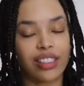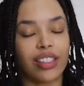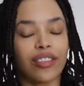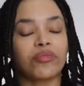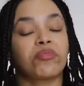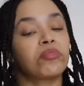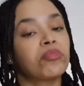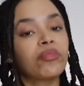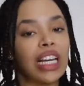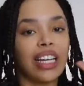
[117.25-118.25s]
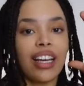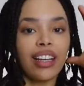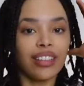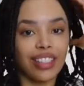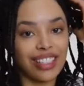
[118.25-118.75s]
So
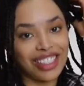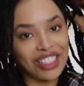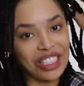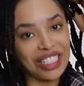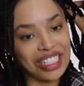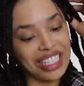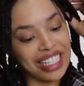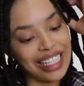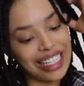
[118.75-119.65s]
yeah, let's get started